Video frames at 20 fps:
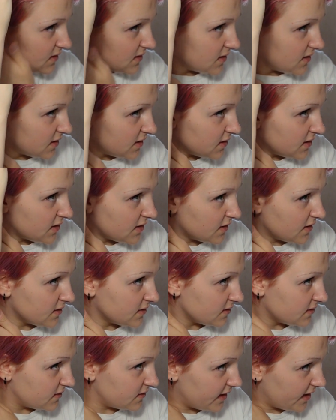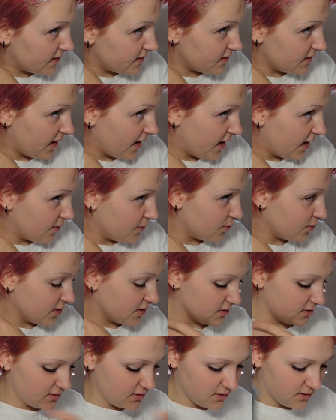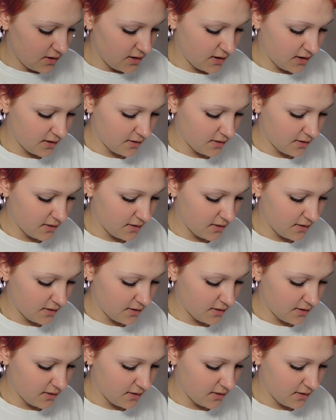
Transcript: That I will